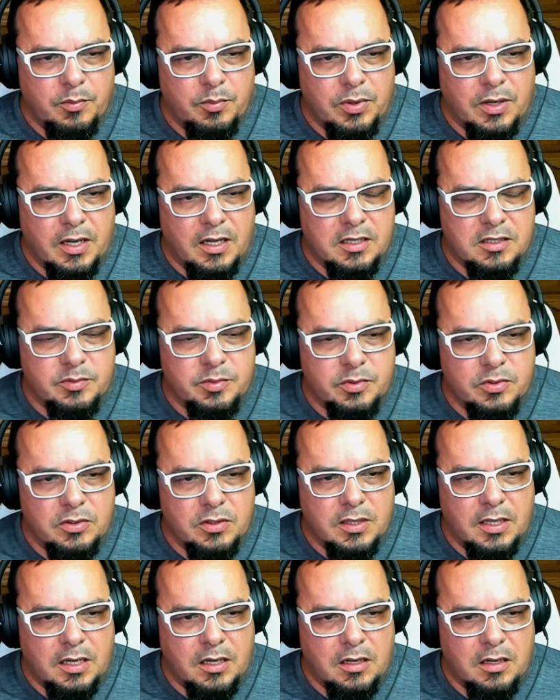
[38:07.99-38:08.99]

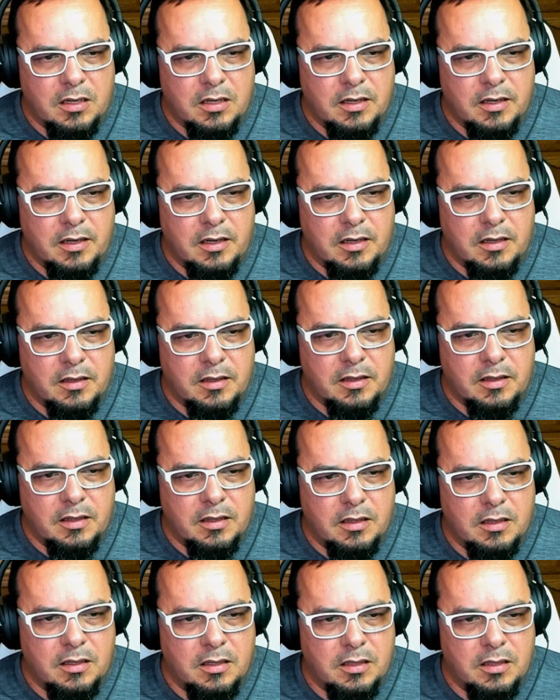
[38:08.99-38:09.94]
browsable hierarchy.